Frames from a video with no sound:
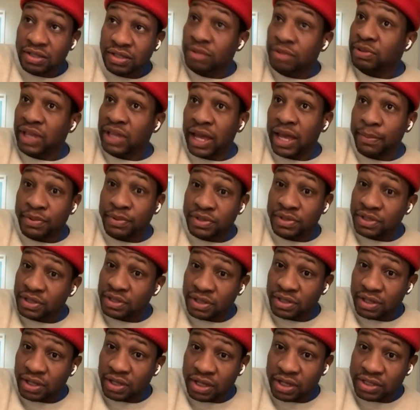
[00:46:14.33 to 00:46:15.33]
nothing happens
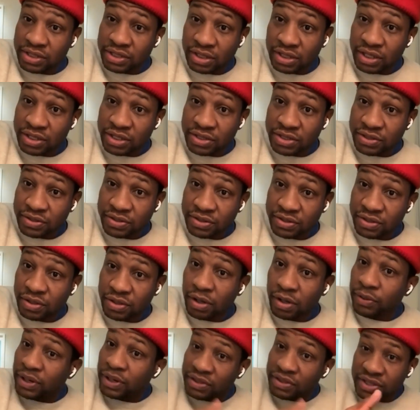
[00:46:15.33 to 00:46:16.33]
in isolation
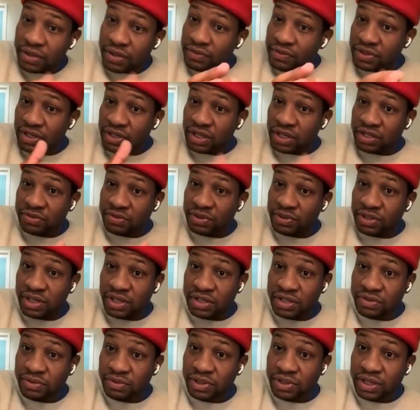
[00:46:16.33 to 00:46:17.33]
you know around 17 is when
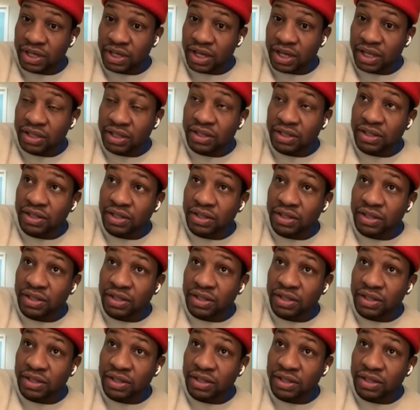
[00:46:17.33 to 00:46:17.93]
things really got